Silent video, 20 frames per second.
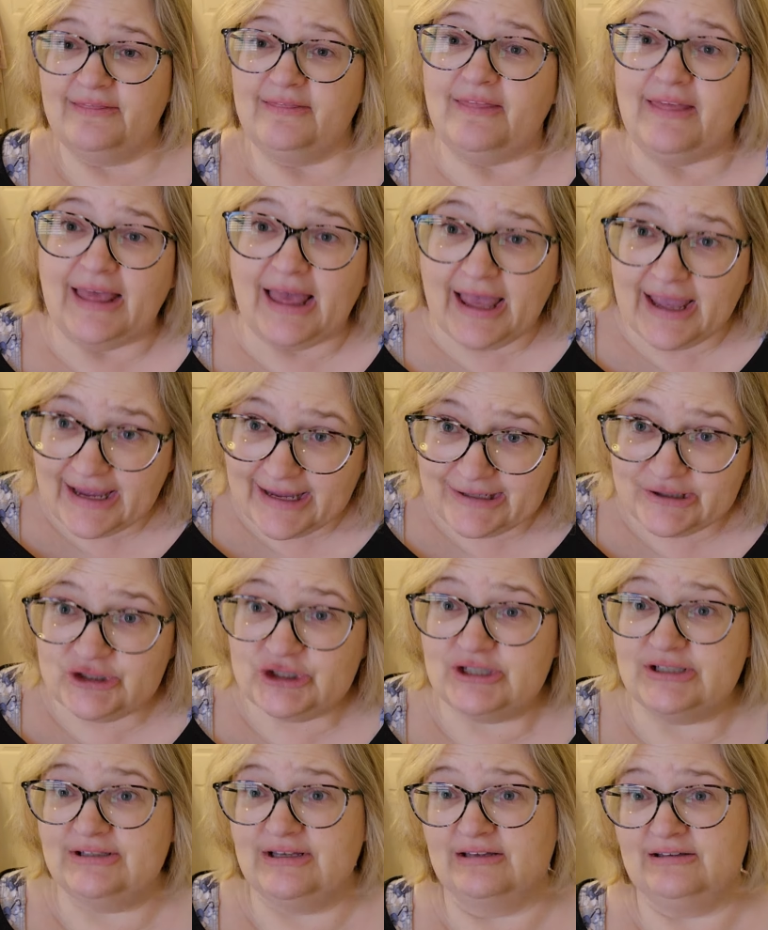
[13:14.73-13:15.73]
the
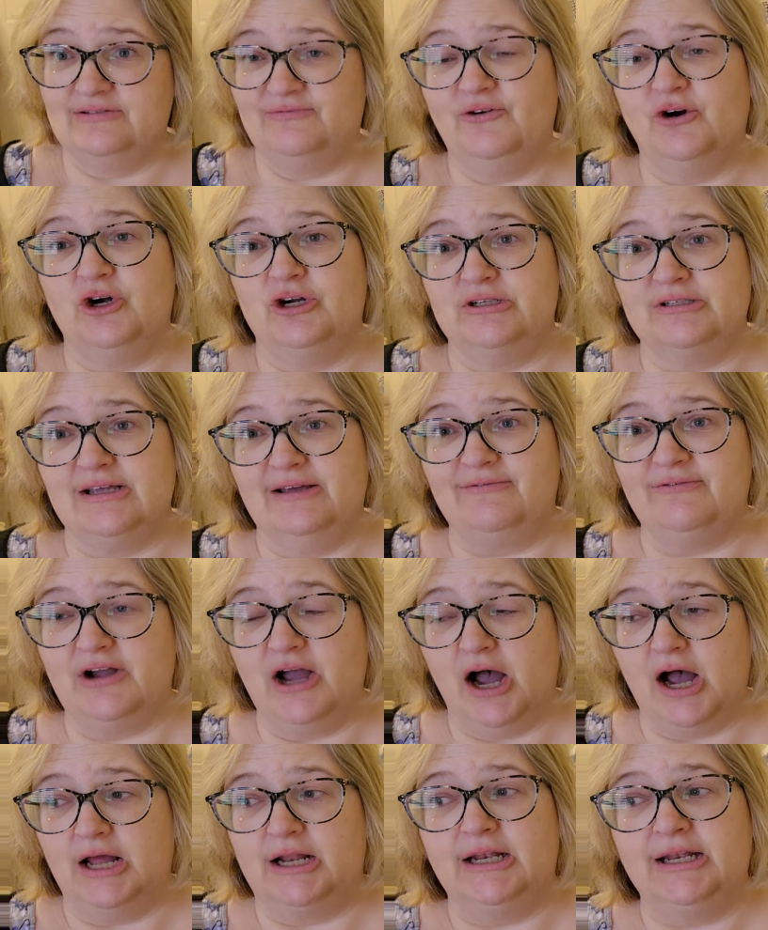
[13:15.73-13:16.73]
H is as far as I've
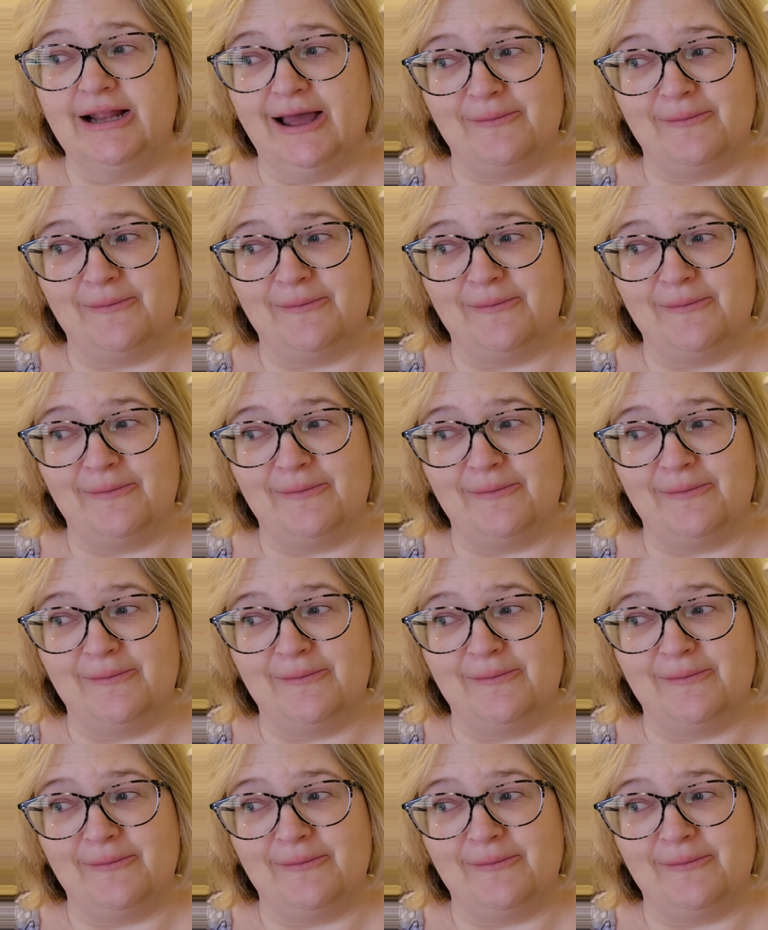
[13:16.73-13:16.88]
gotten.